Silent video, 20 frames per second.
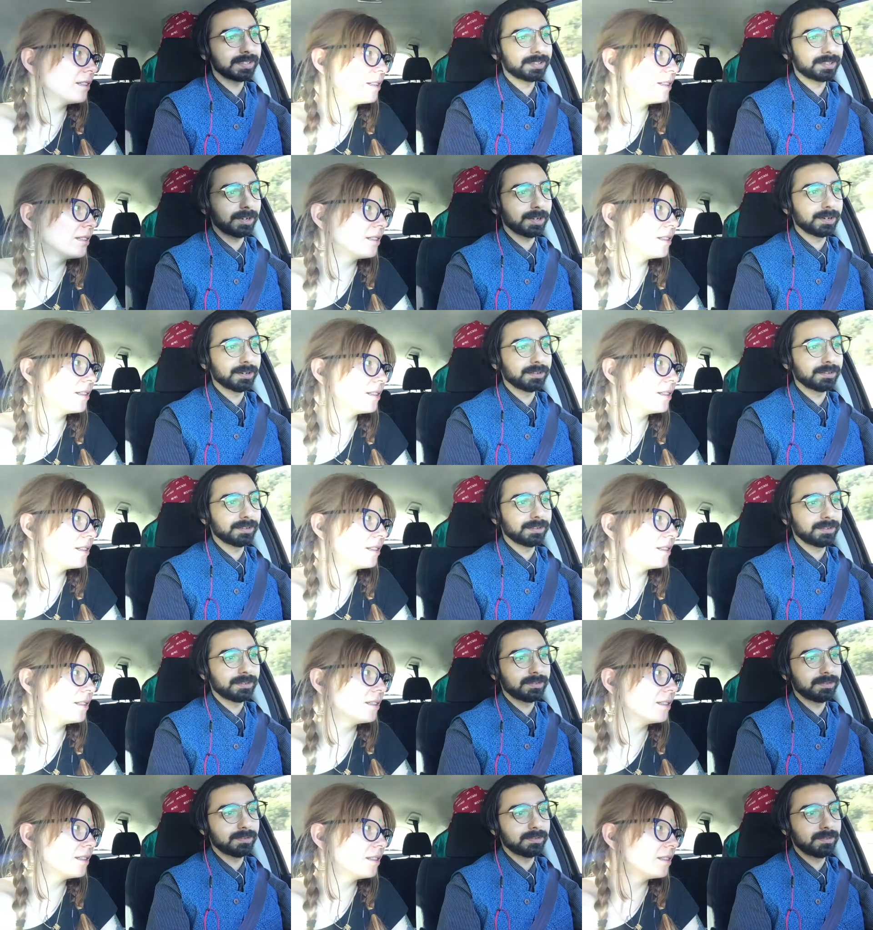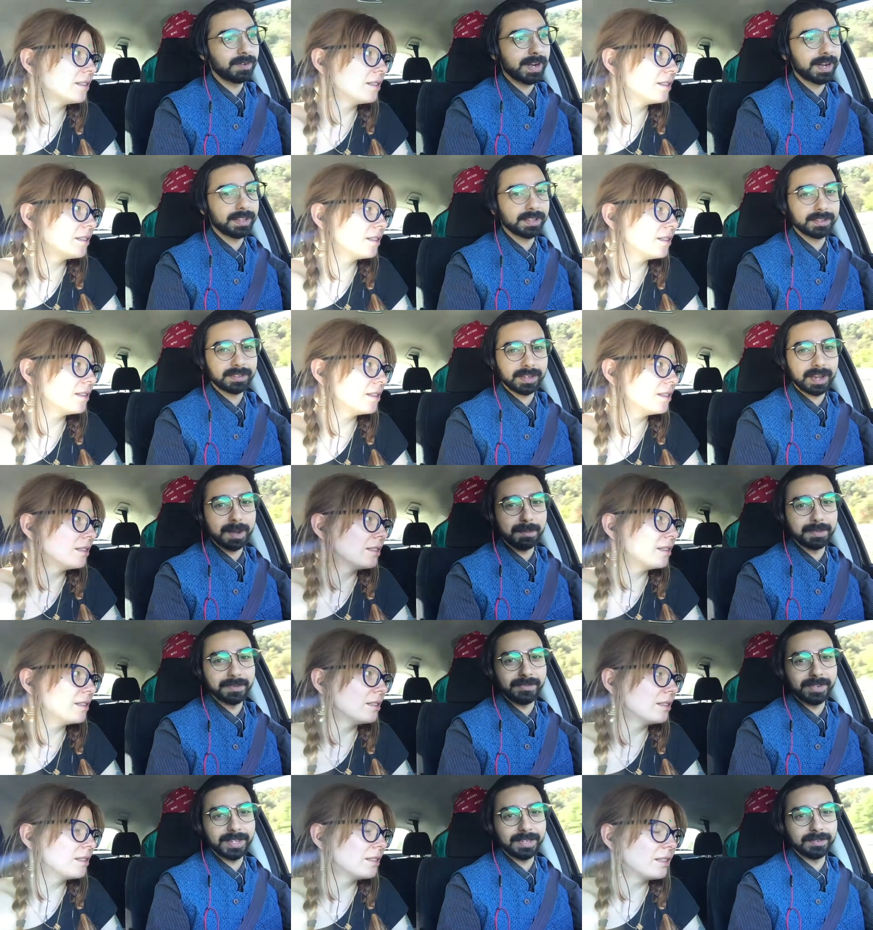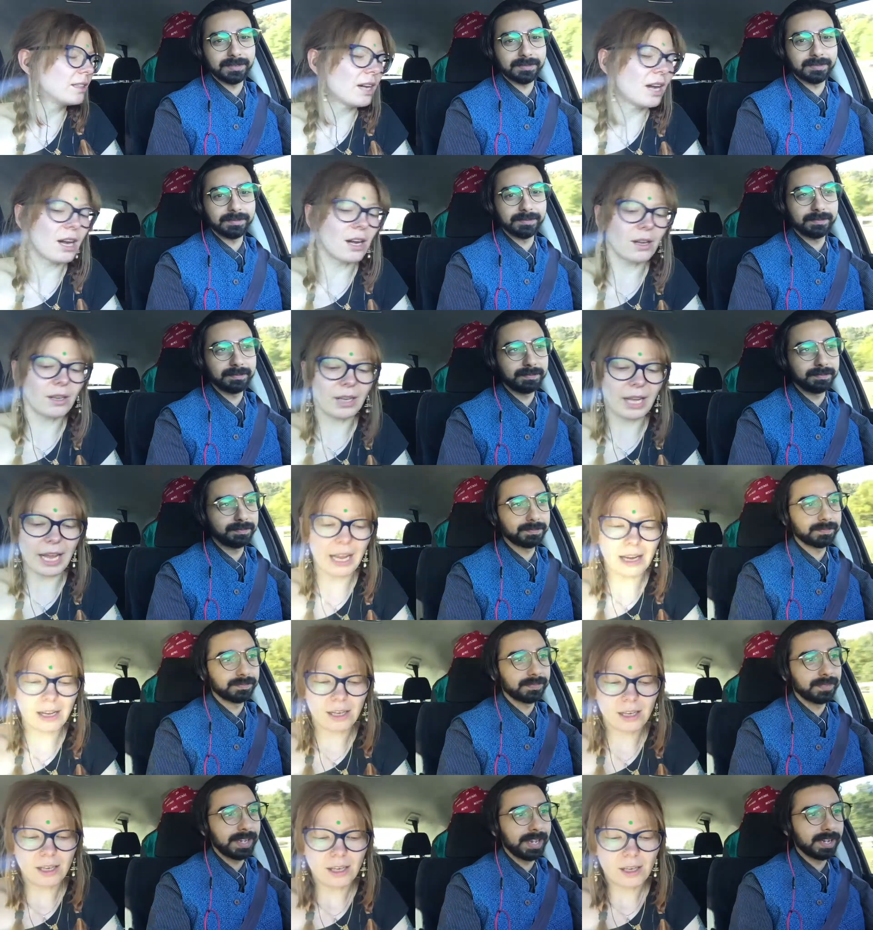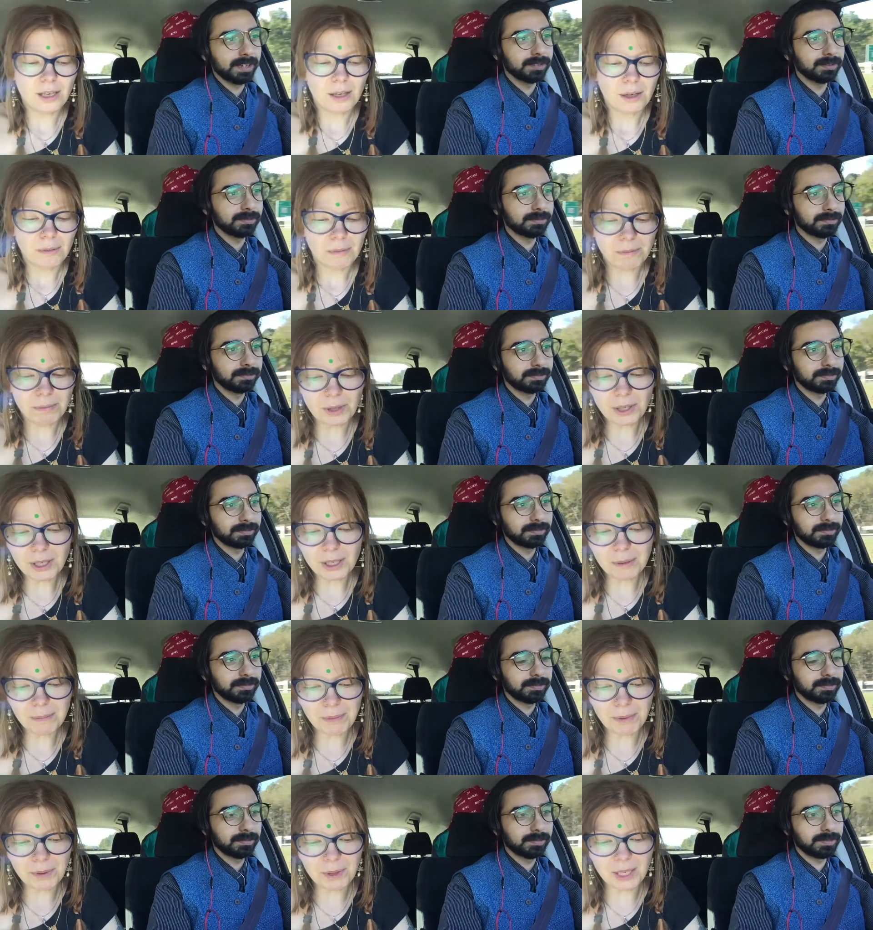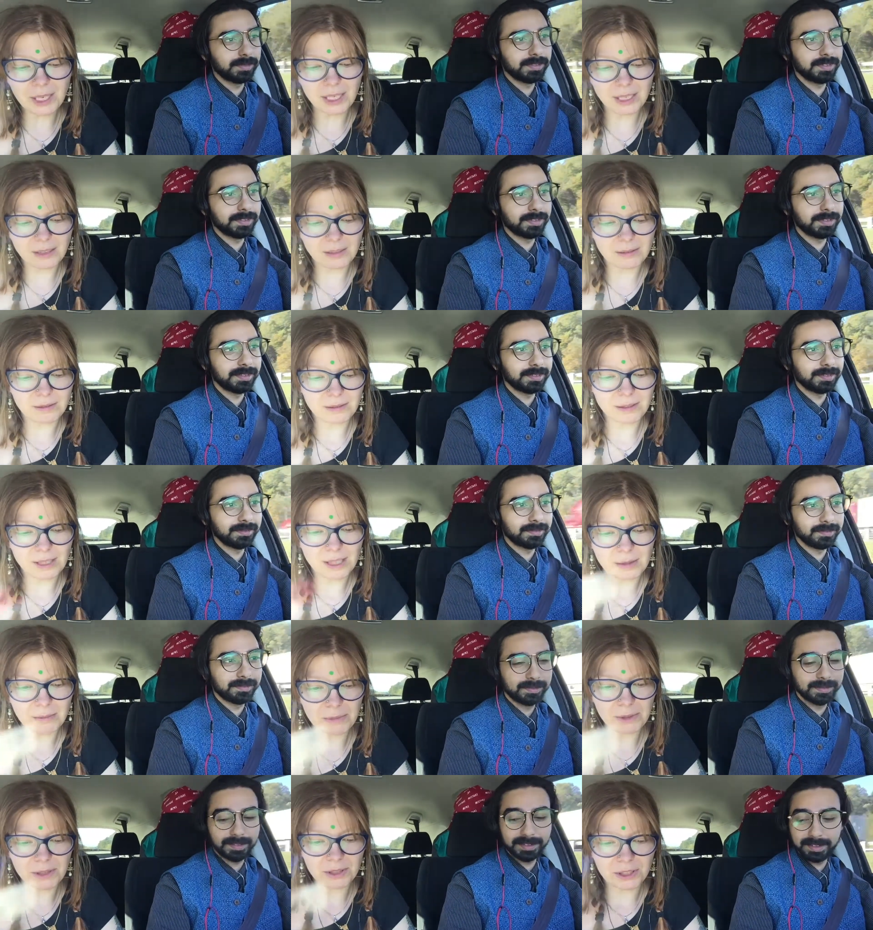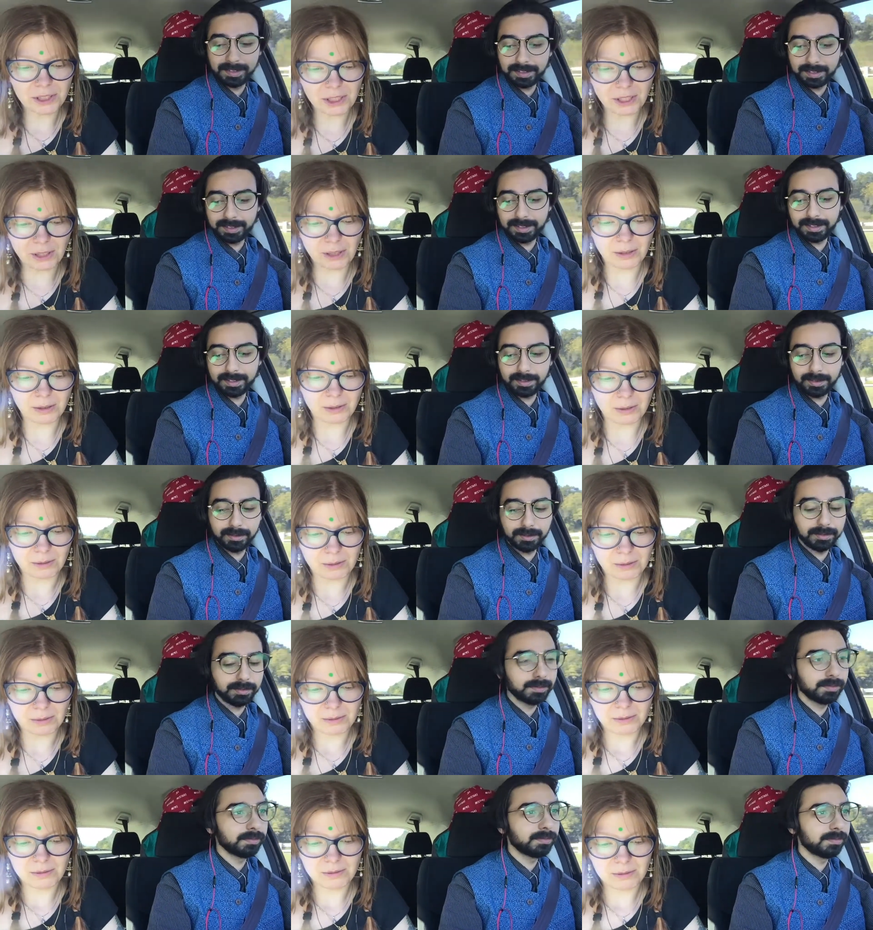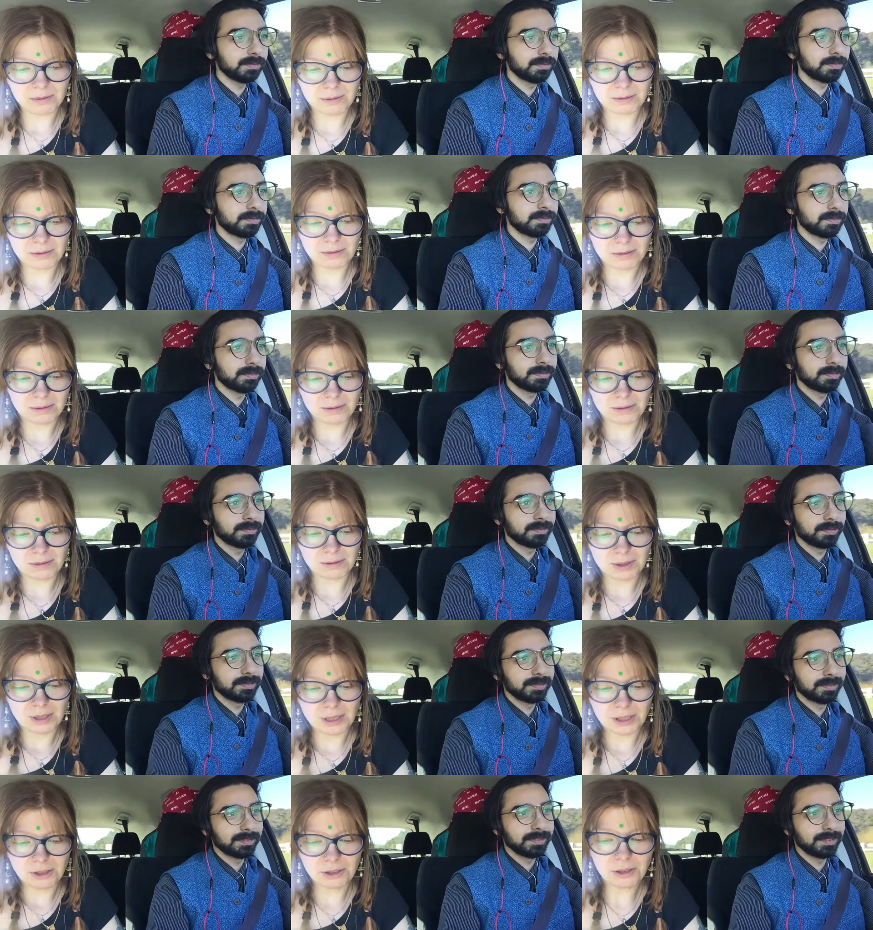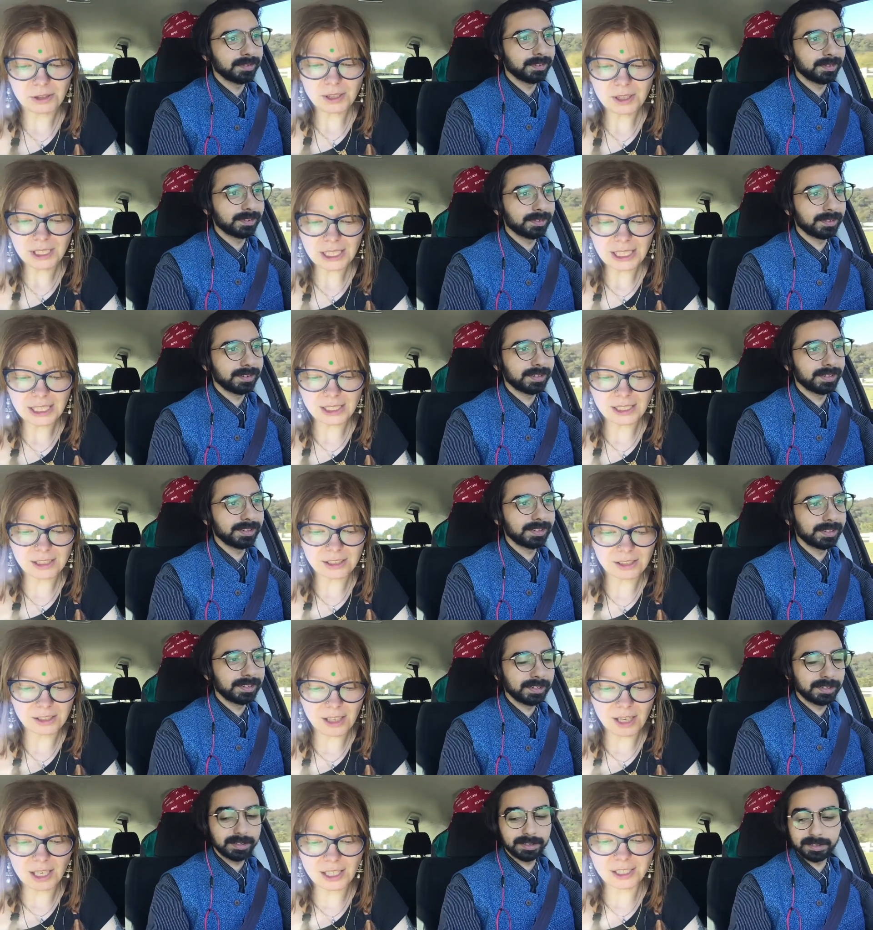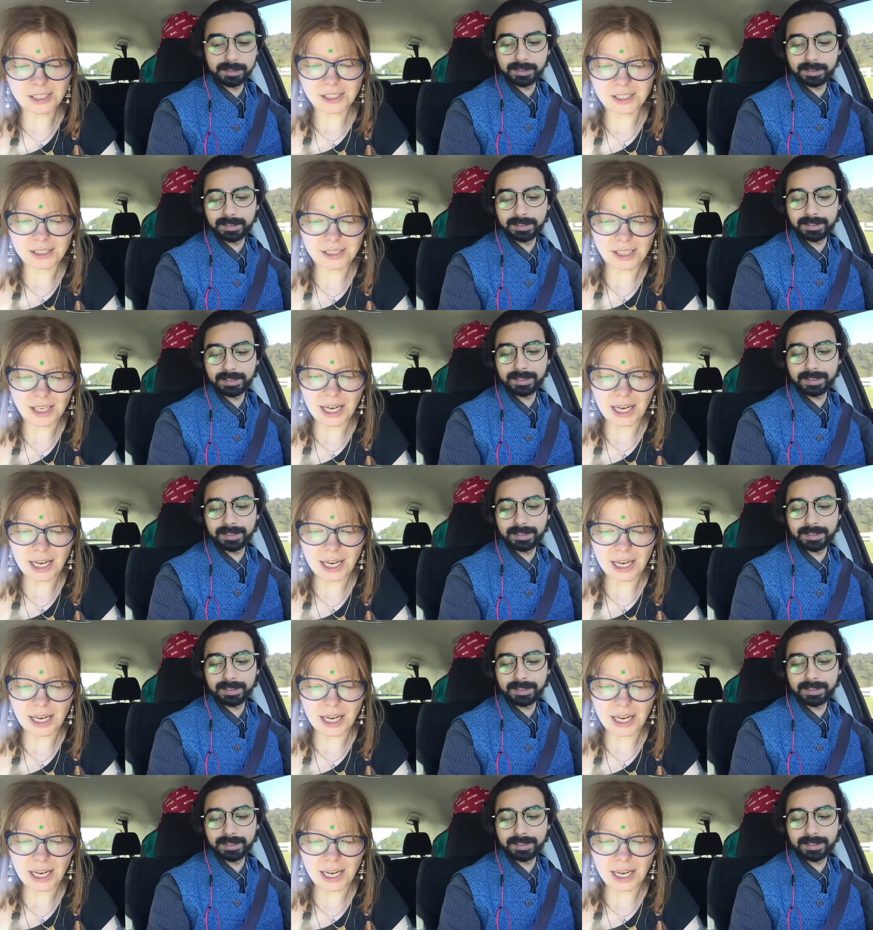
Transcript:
Speaker 1: start right at the top of it.
Speaker 2: Oh, okay. Yeah. Bullet point number two Julian Assange's